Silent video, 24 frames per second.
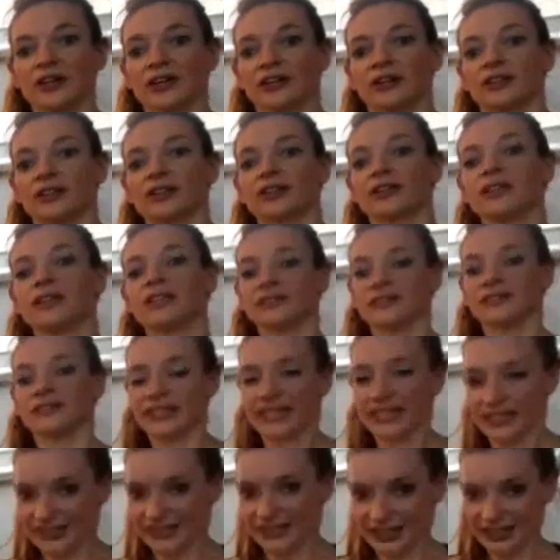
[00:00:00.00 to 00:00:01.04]
Lift
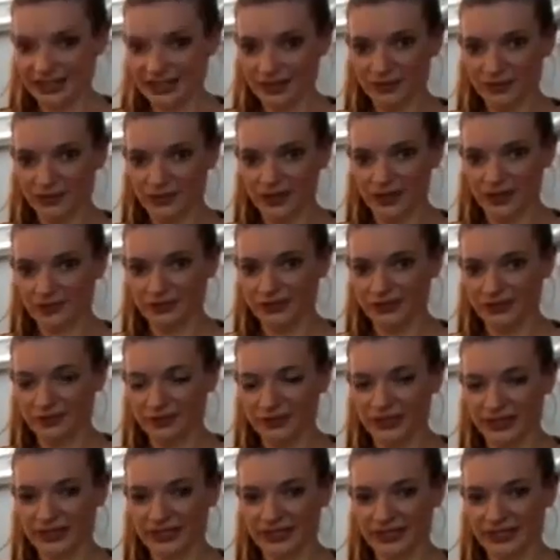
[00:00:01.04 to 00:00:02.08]
that tailbone up as you
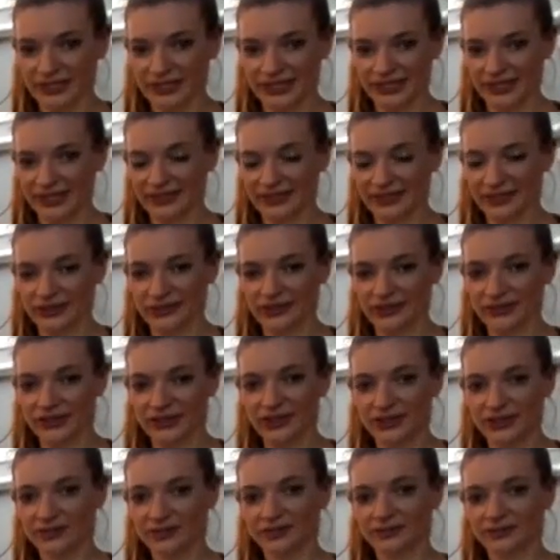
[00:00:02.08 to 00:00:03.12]
press into the heels.
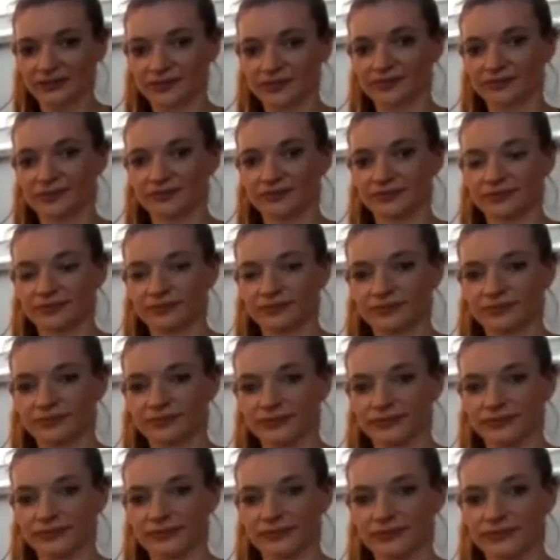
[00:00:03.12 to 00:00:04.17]

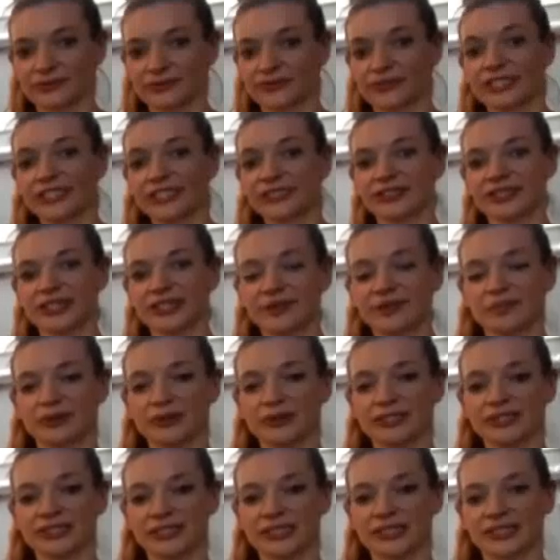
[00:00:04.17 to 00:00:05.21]
Reach the hip
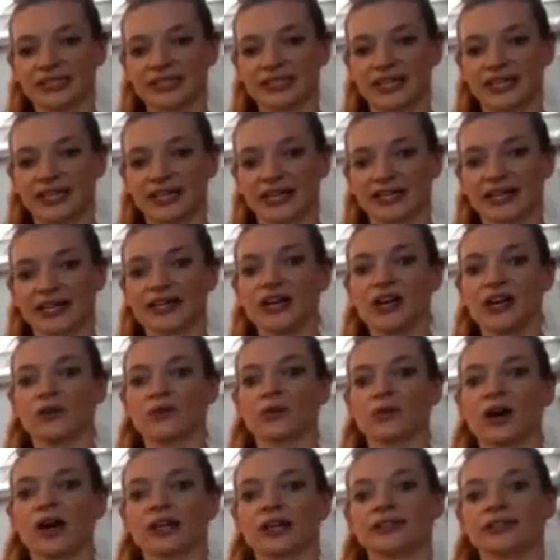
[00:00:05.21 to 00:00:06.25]
points to the sky.
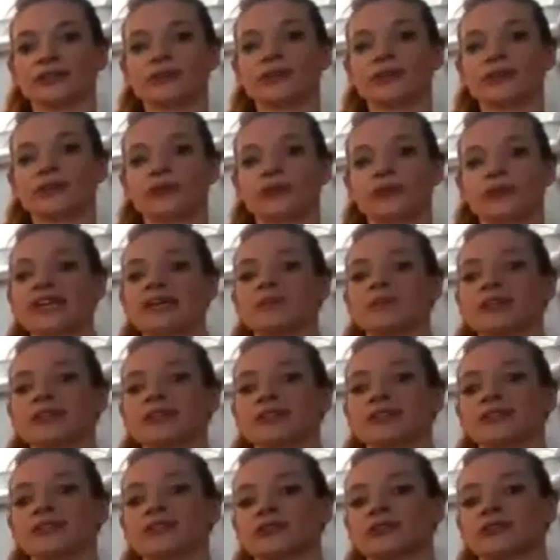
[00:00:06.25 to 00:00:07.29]
Rock and roll high up
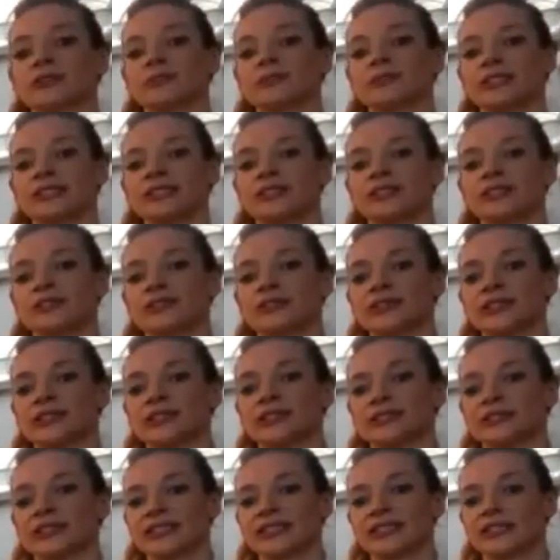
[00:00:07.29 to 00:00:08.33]
onto the shoulder blades as you
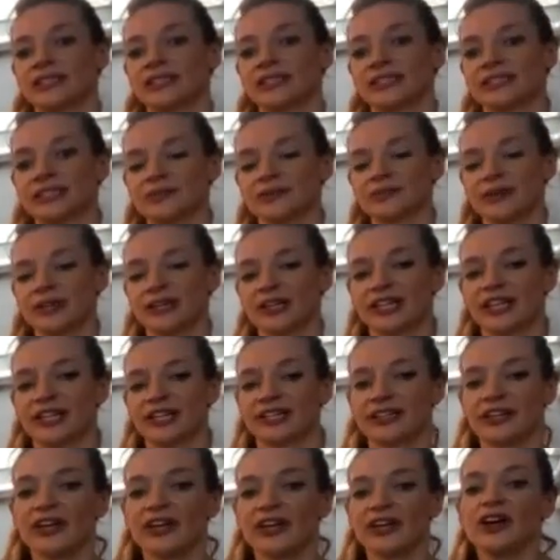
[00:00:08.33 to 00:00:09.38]
interlace hands behind
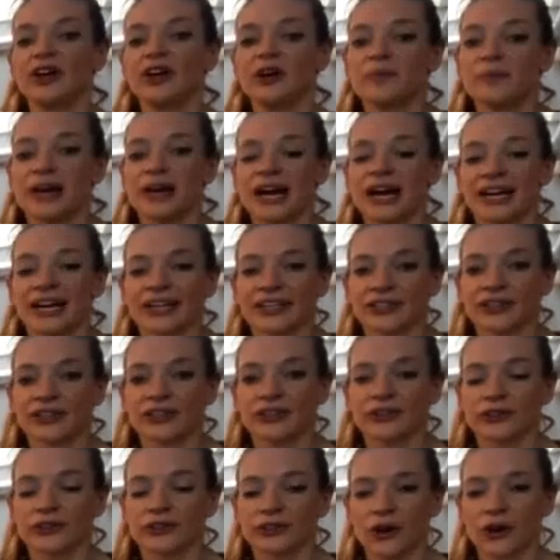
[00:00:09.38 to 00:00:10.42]
back.
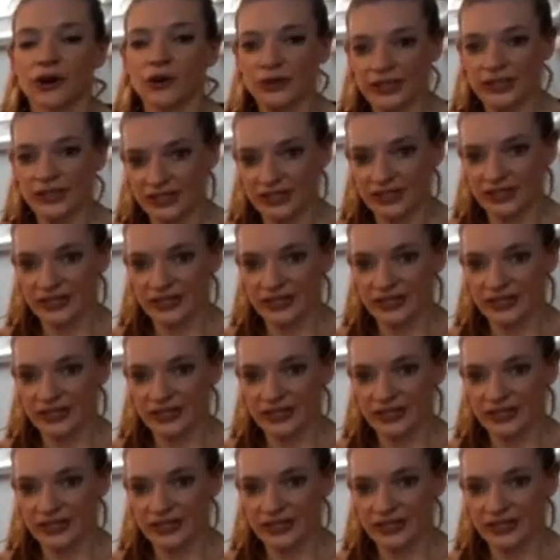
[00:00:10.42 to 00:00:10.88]
You can always